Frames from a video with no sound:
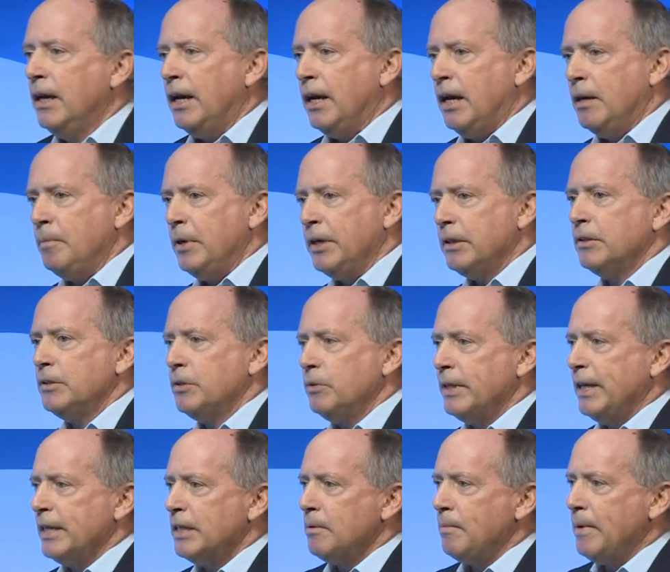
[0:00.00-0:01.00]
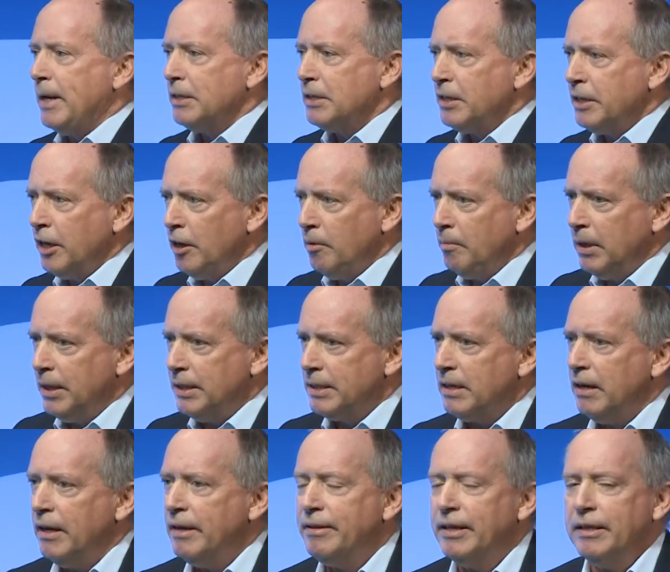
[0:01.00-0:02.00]
Michael talked yesterday about
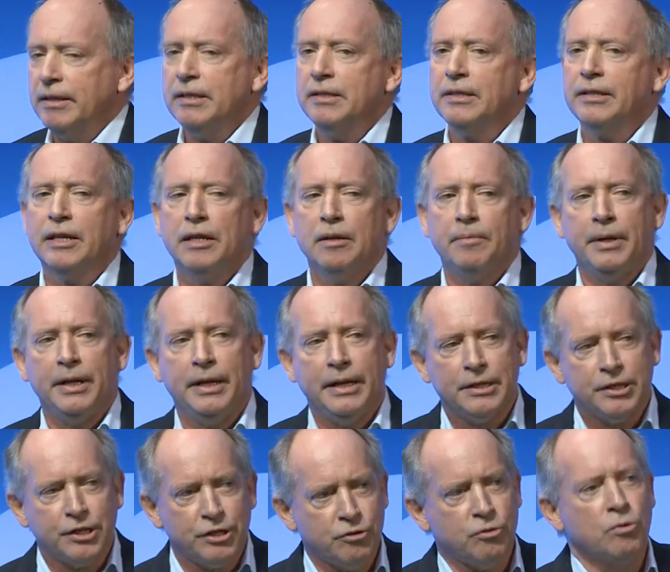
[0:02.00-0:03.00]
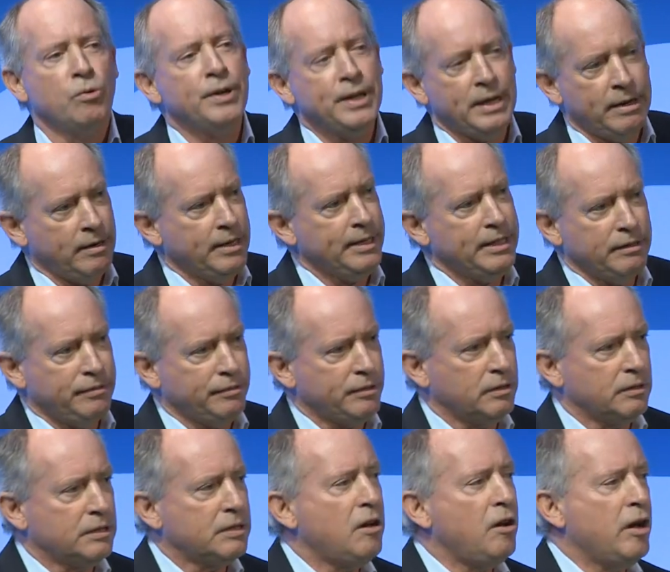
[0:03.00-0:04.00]
turbulence. I think this is going to be an extraordinarily
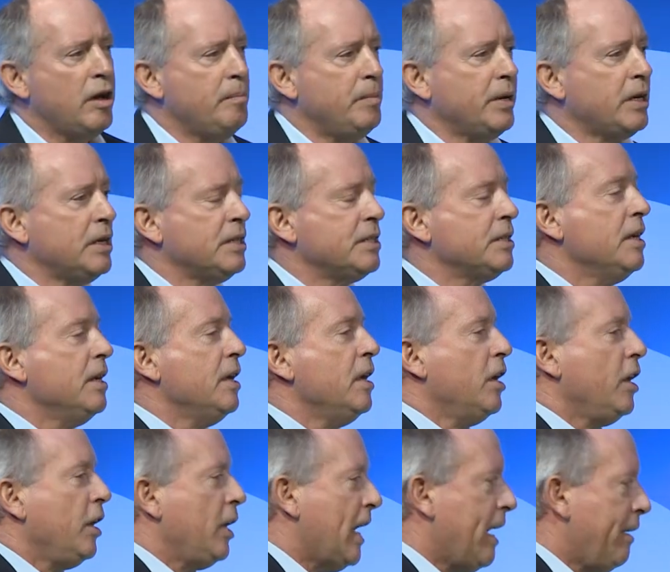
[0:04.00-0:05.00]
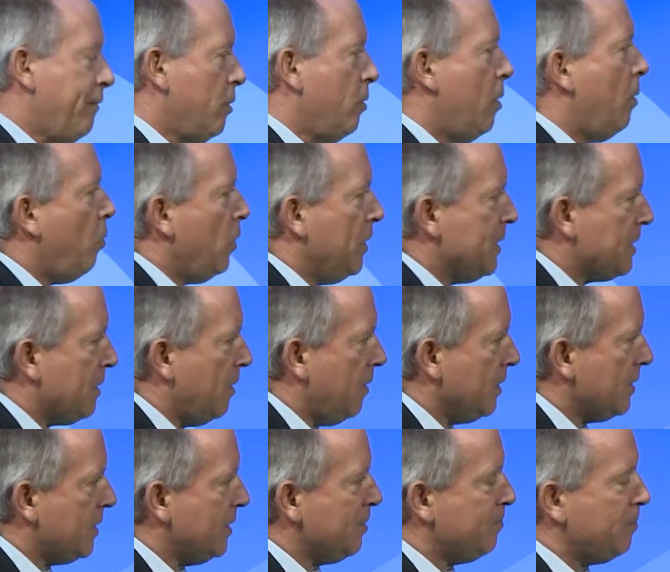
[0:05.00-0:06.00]
difficult time, because everyone wants
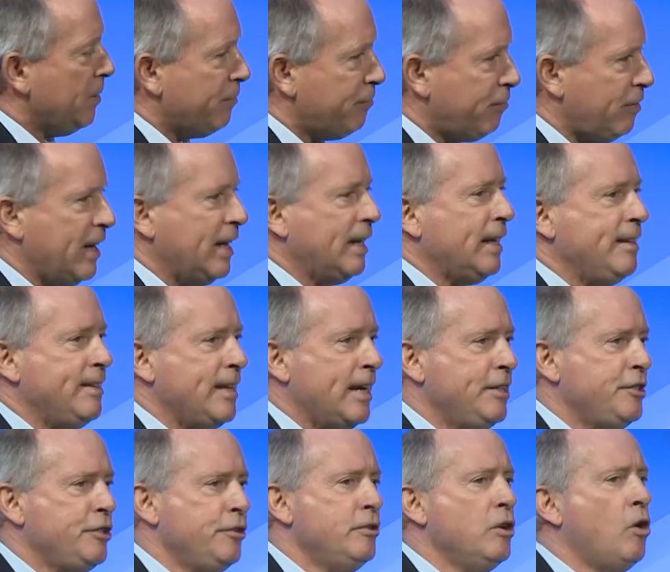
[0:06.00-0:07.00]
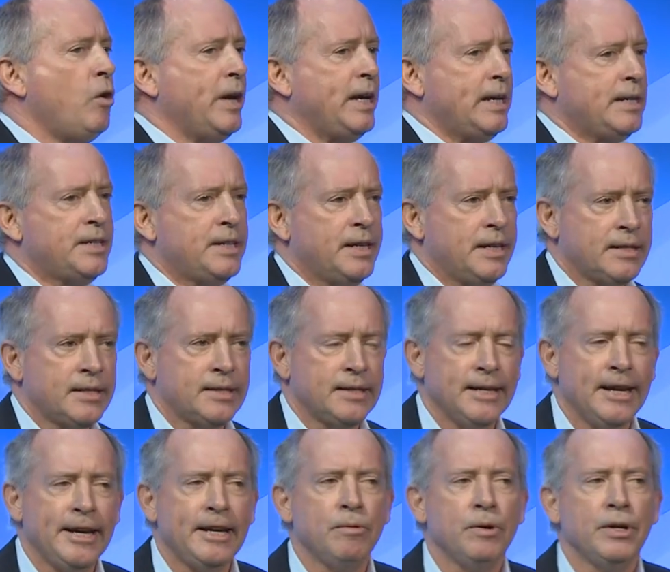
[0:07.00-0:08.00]
answers, but frankly, they do not exist.
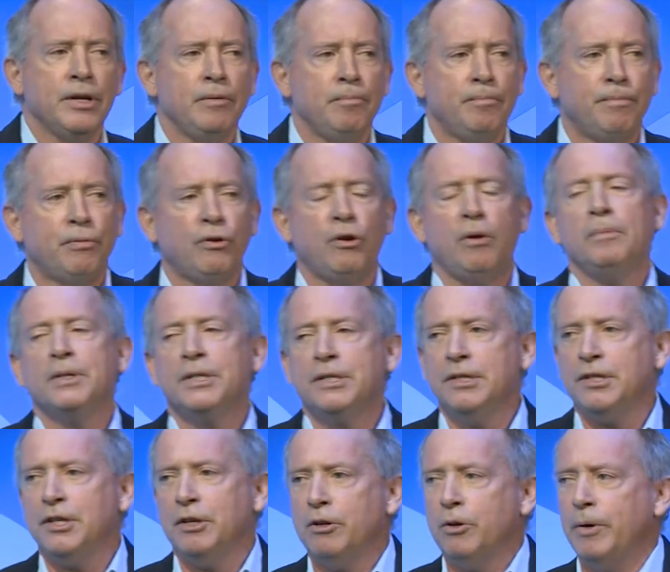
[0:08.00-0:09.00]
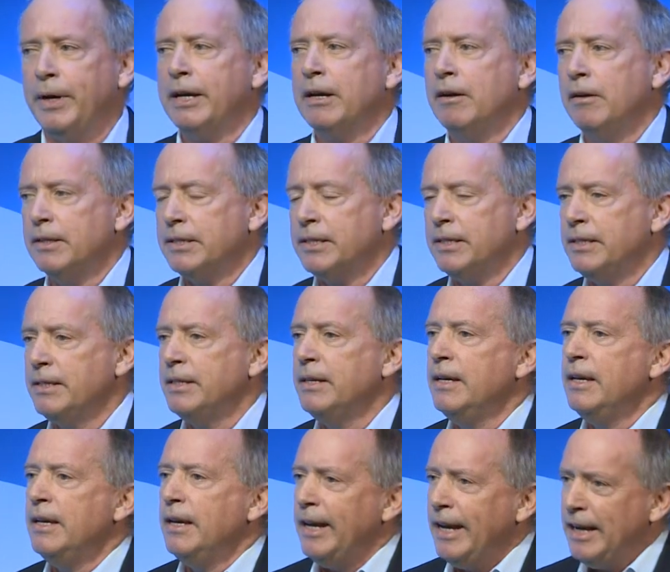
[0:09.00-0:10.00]
And anyone who promises you quick answers
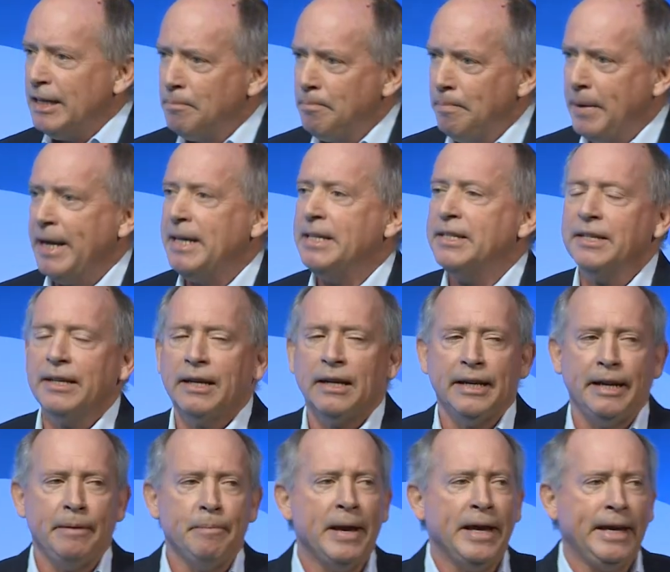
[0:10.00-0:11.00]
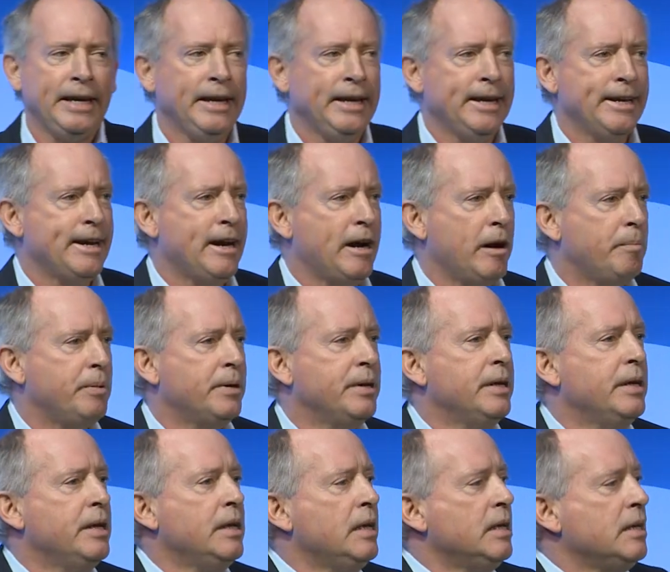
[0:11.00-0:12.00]
is basically making it up.